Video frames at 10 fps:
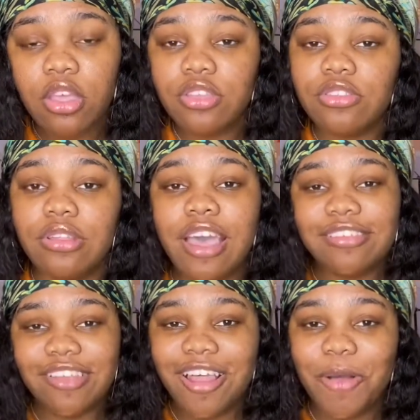So that's
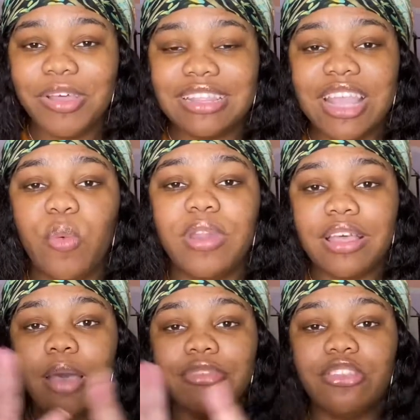all I want to say when it
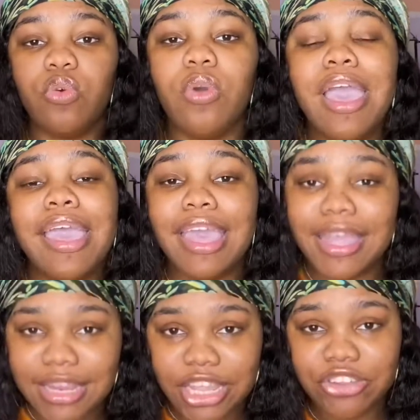comes to
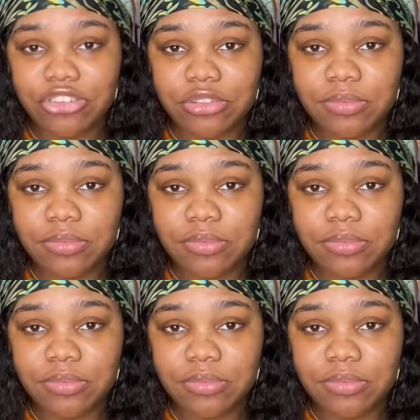addition.